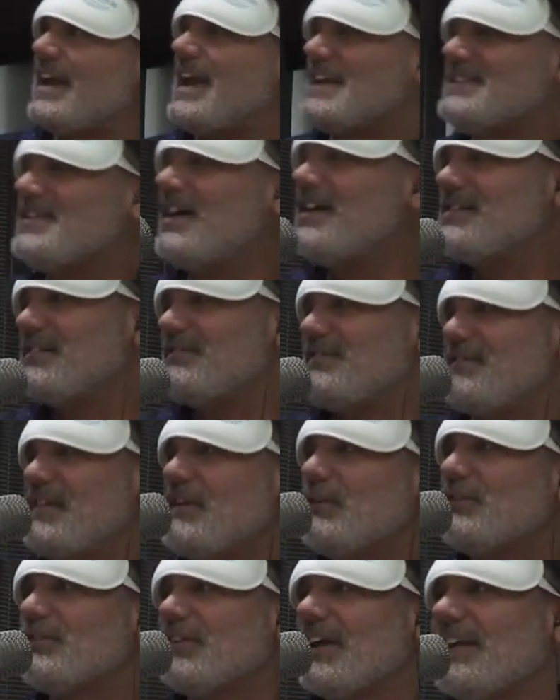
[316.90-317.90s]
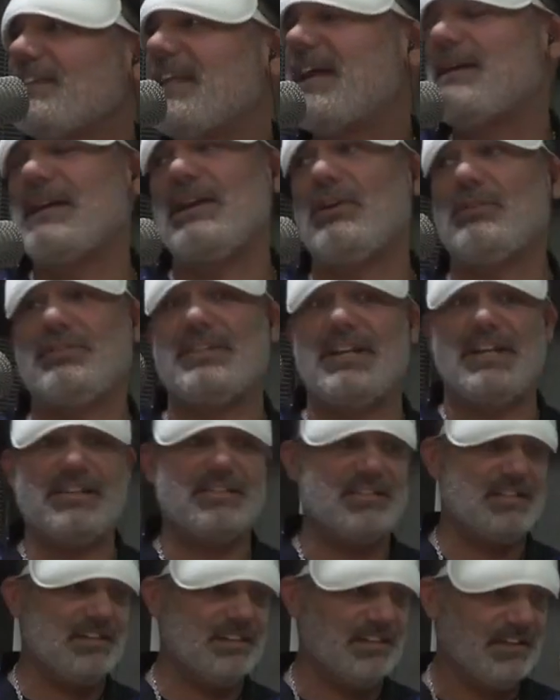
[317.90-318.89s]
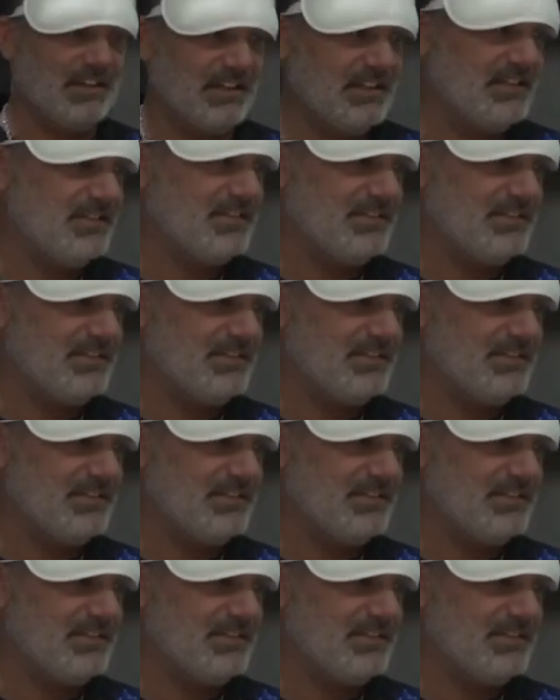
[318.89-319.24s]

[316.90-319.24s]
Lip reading: Yeah, it does. It feels like that. It don't taste like that.